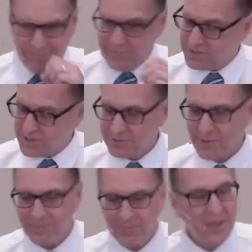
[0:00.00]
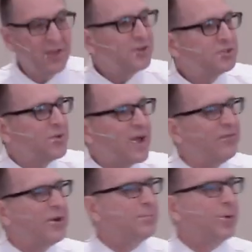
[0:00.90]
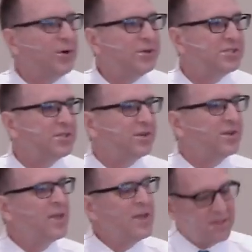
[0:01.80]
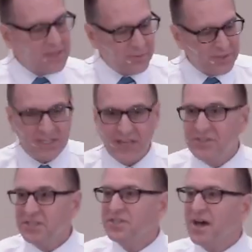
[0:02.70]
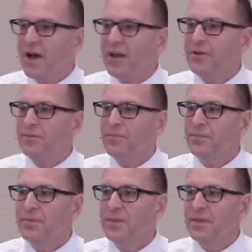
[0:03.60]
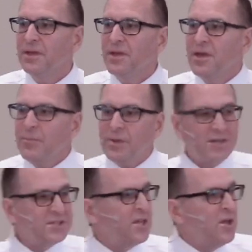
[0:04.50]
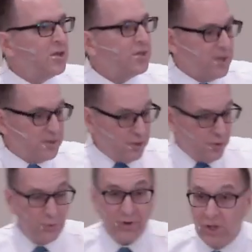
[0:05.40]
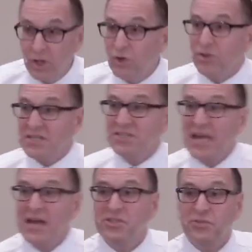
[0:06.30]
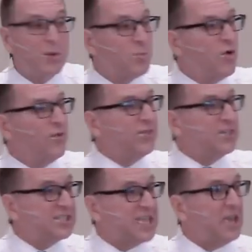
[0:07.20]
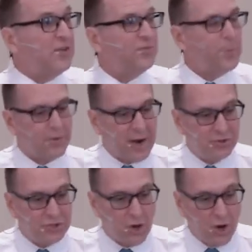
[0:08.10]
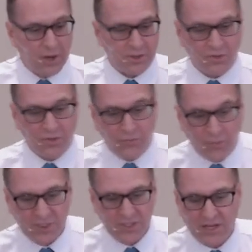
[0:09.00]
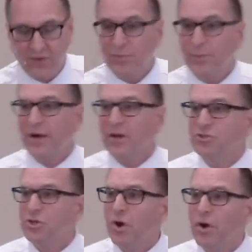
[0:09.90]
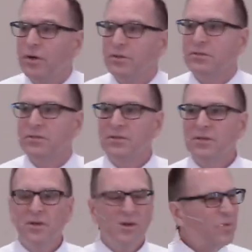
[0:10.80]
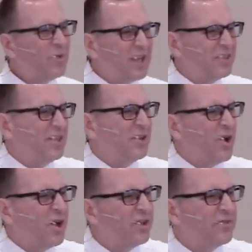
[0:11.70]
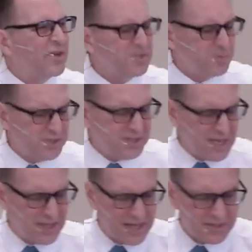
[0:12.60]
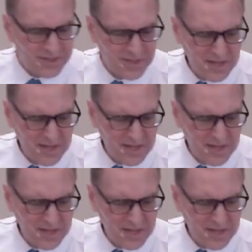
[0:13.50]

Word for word: excuse me, to every person that receives a sign. Because the, the Lord literally says, remove the skin from around your heart or the foreskin from around your heart. Well, I think all of us would say that's,